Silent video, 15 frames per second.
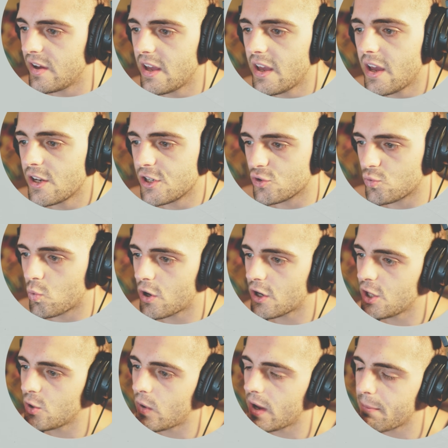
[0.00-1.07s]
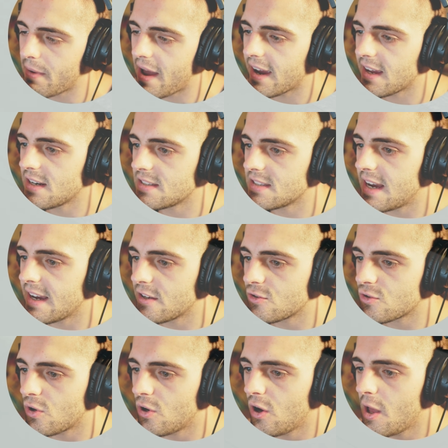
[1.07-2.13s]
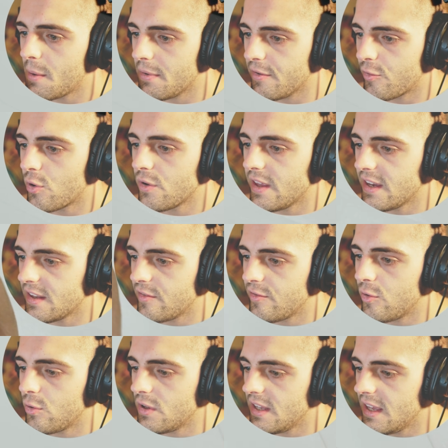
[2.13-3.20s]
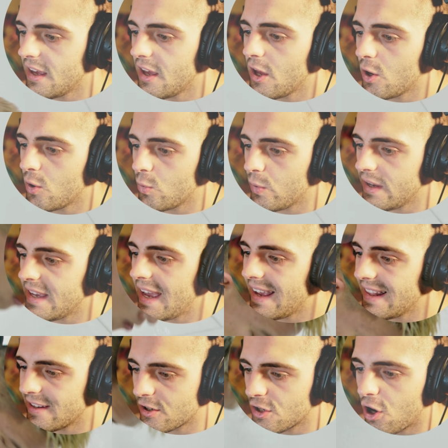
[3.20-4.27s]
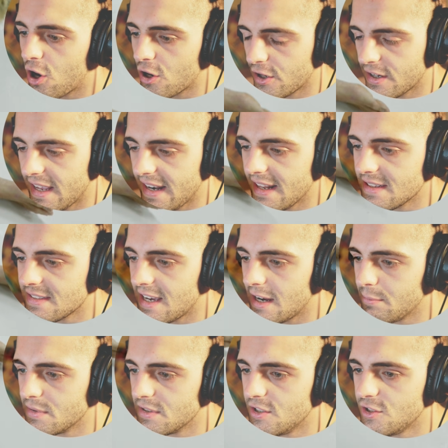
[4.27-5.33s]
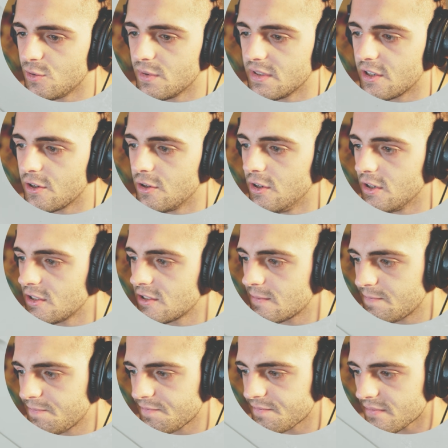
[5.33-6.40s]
of just work your way back into side control before they can fully regain their guard or get inside position with their hooks.